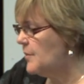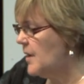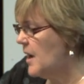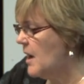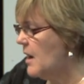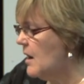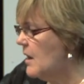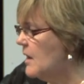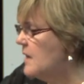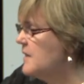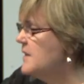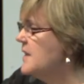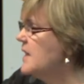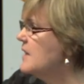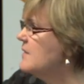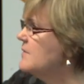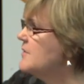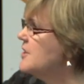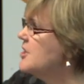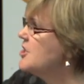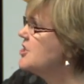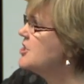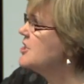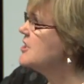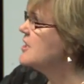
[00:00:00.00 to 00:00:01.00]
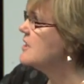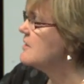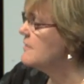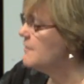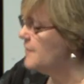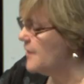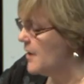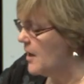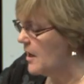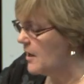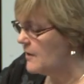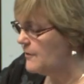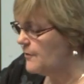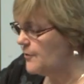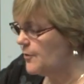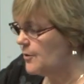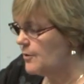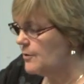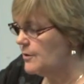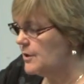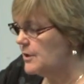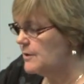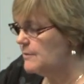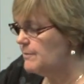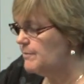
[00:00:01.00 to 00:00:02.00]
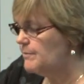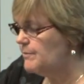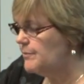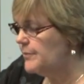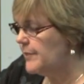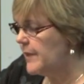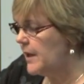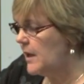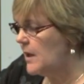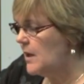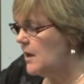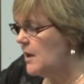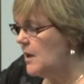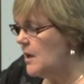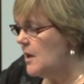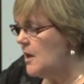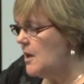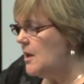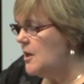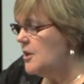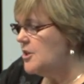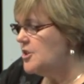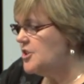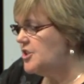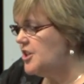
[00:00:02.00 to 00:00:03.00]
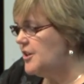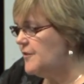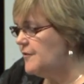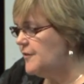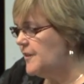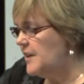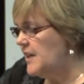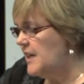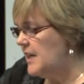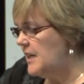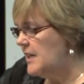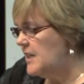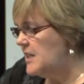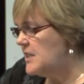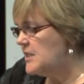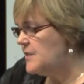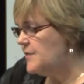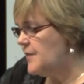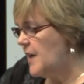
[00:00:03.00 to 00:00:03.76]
behind that vision and fight for it. Chifley, in his